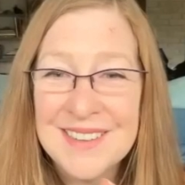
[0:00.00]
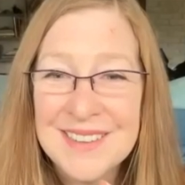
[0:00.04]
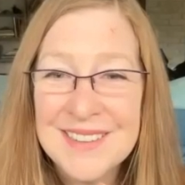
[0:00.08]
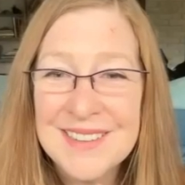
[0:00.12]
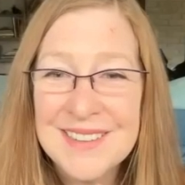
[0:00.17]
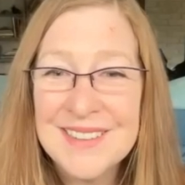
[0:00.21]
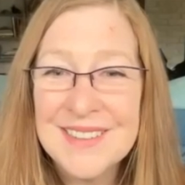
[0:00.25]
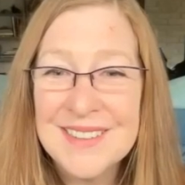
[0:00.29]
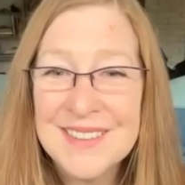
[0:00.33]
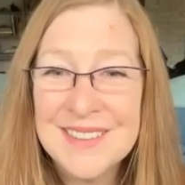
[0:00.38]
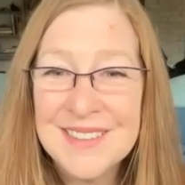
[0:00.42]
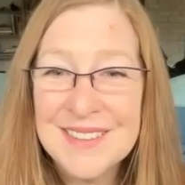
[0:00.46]

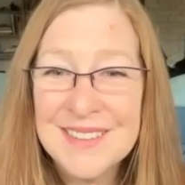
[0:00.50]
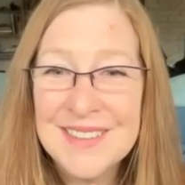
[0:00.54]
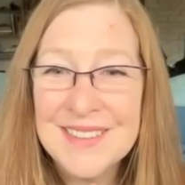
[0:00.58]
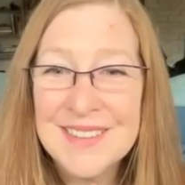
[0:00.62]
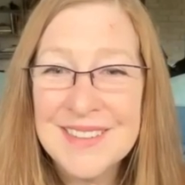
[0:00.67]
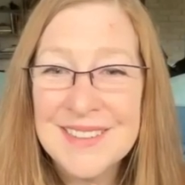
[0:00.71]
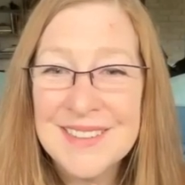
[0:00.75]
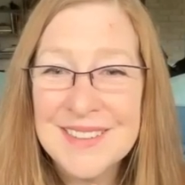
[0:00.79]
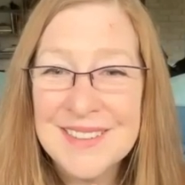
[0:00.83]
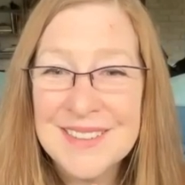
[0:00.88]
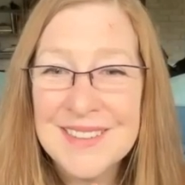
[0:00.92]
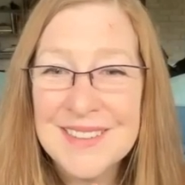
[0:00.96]

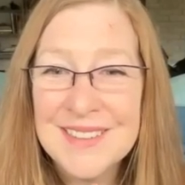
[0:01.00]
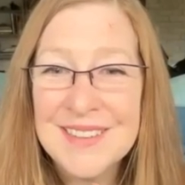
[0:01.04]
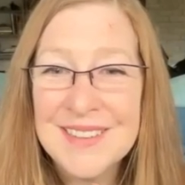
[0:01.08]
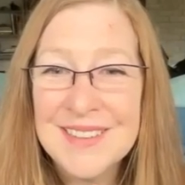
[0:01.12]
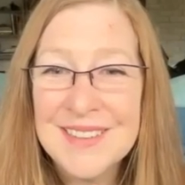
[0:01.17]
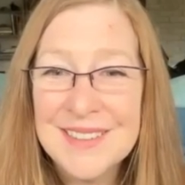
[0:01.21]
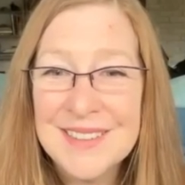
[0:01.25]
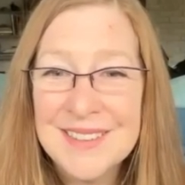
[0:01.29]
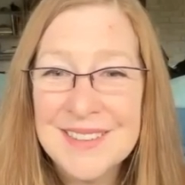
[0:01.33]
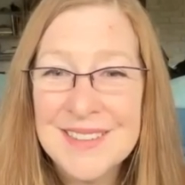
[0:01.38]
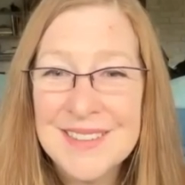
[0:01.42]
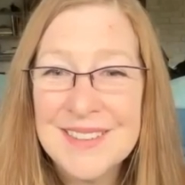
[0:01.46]

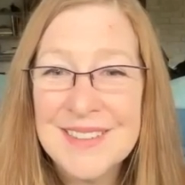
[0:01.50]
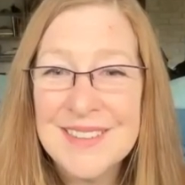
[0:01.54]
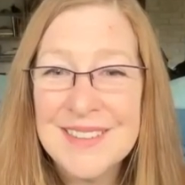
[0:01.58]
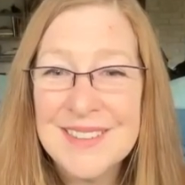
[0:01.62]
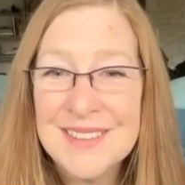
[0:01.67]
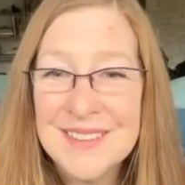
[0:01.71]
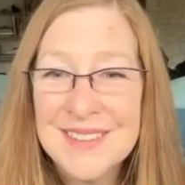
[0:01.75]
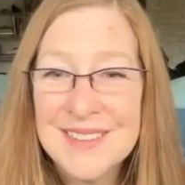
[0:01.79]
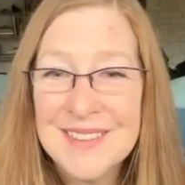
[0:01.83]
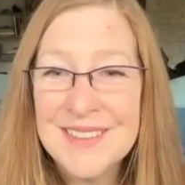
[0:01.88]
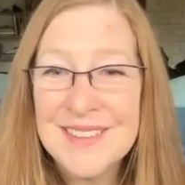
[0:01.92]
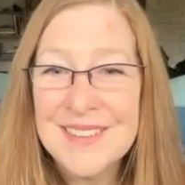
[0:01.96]

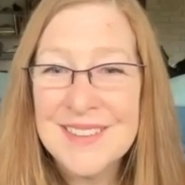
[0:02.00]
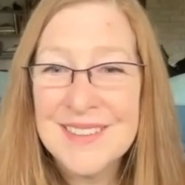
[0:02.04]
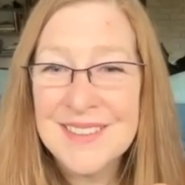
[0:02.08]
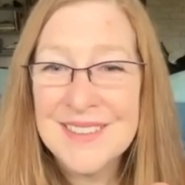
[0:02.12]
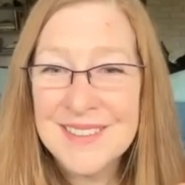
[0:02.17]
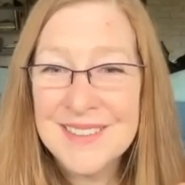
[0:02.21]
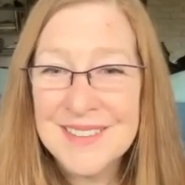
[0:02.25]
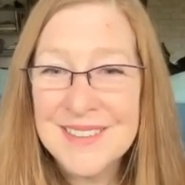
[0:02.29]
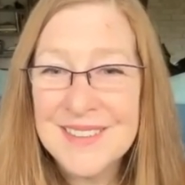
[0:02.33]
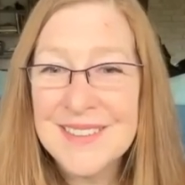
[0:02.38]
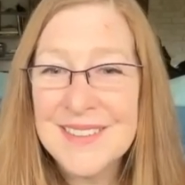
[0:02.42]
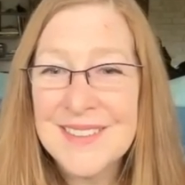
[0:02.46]

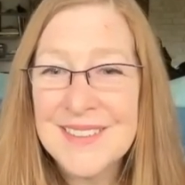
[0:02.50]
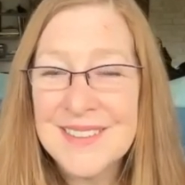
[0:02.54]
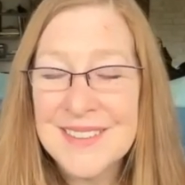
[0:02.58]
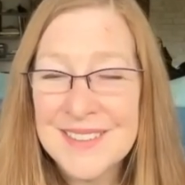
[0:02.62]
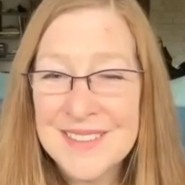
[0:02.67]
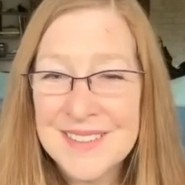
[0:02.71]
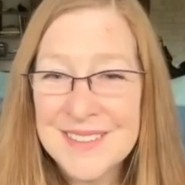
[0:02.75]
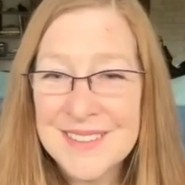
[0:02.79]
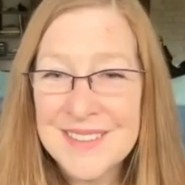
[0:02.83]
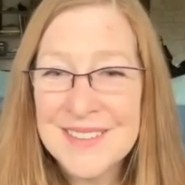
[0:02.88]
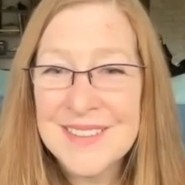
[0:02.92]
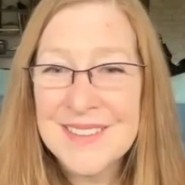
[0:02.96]

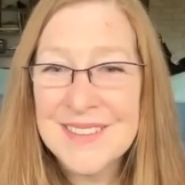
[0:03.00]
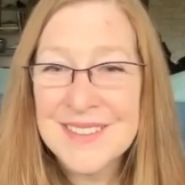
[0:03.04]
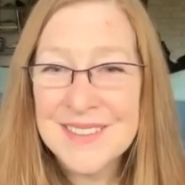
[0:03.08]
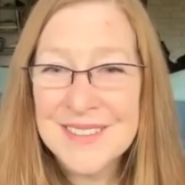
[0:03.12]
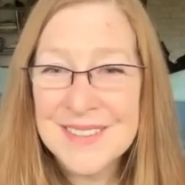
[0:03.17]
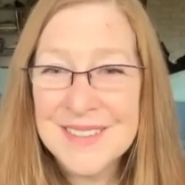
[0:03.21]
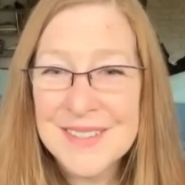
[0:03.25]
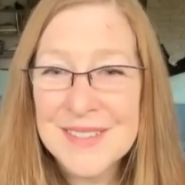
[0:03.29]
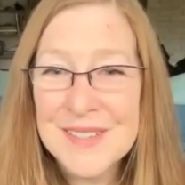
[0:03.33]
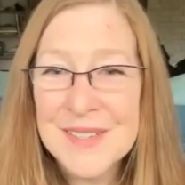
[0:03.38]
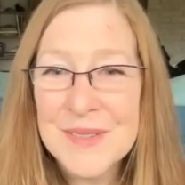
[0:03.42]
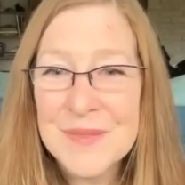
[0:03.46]

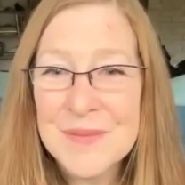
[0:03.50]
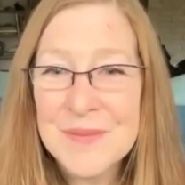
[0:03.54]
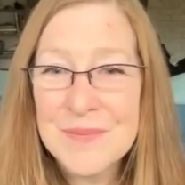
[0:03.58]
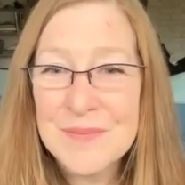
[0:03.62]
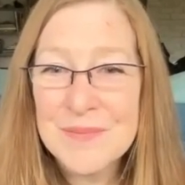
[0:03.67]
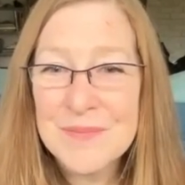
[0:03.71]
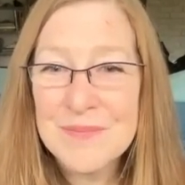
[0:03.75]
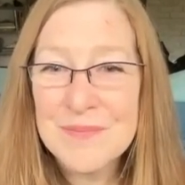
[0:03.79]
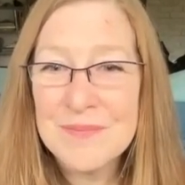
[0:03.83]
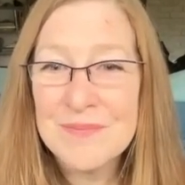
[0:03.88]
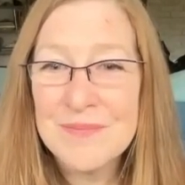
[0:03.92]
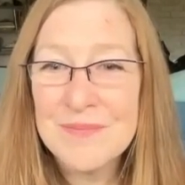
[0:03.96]

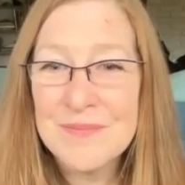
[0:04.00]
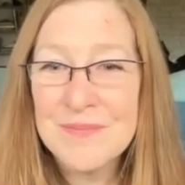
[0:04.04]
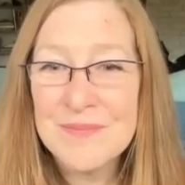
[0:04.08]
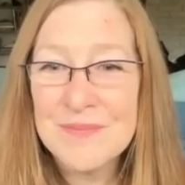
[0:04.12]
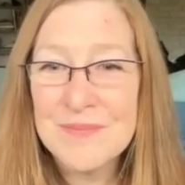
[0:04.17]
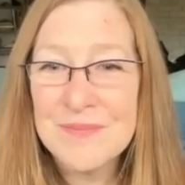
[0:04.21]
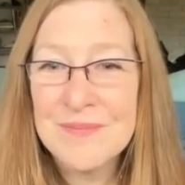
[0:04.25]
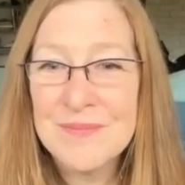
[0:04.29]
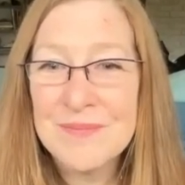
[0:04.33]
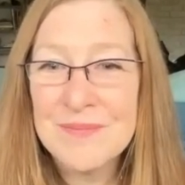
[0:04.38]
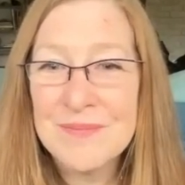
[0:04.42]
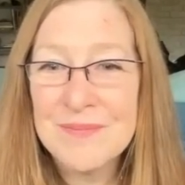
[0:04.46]

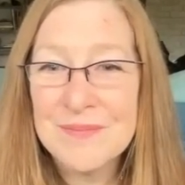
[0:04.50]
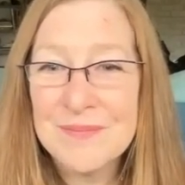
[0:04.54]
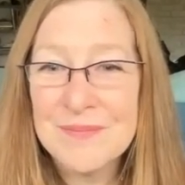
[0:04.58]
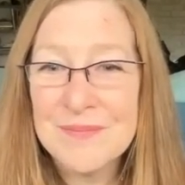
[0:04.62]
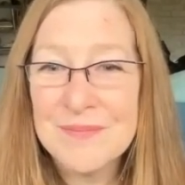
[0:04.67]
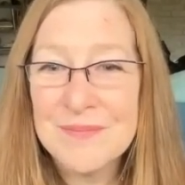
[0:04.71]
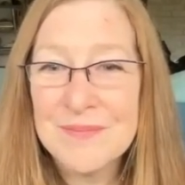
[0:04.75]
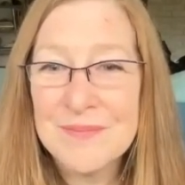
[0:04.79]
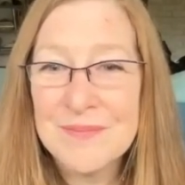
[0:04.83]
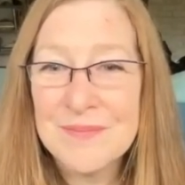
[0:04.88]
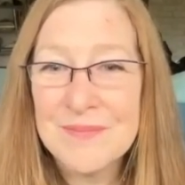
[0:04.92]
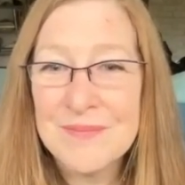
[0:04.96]

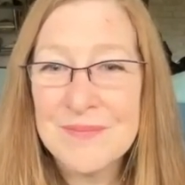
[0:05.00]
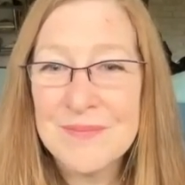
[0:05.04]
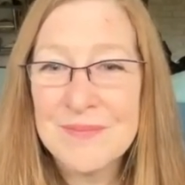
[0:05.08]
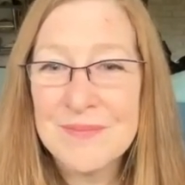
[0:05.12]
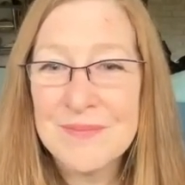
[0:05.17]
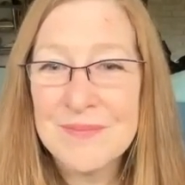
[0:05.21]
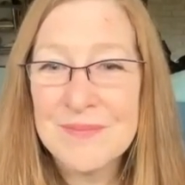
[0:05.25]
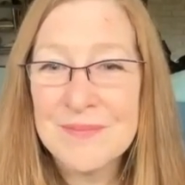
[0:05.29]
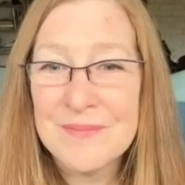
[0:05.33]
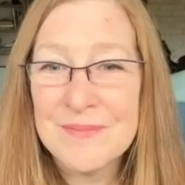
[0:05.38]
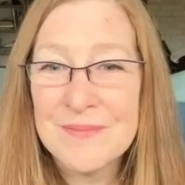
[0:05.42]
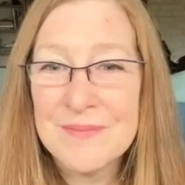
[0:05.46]

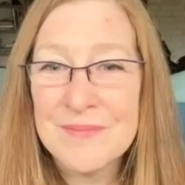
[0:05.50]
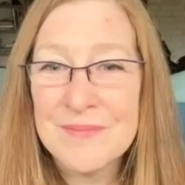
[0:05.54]
This person isn't speaking.